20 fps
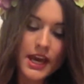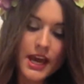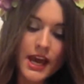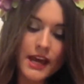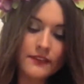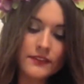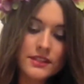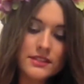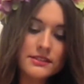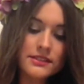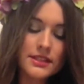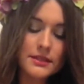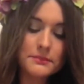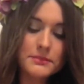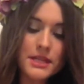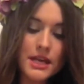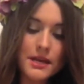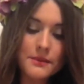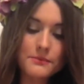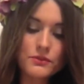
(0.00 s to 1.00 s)
And then
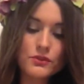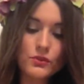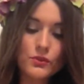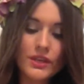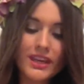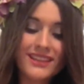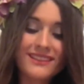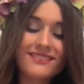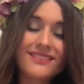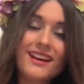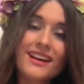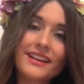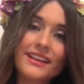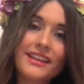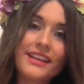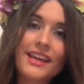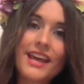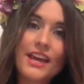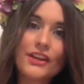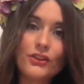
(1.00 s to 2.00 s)
sometimes you get
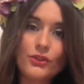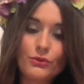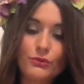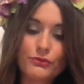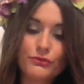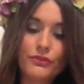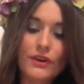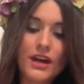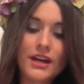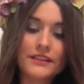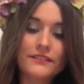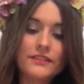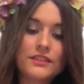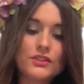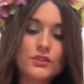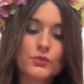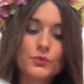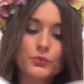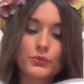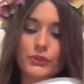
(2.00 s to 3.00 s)
lucky and you find
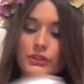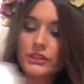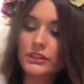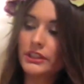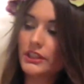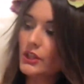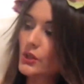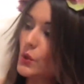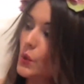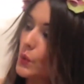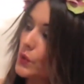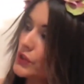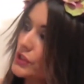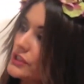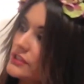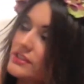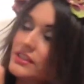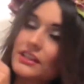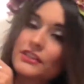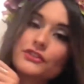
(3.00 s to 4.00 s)
these really
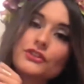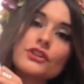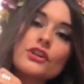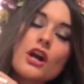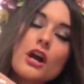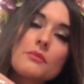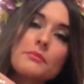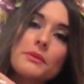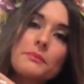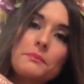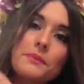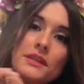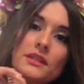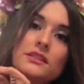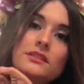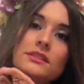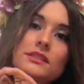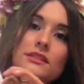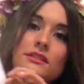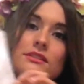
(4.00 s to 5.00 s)
gorgeous undergarment
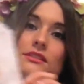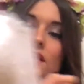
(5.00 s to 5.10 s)
pieces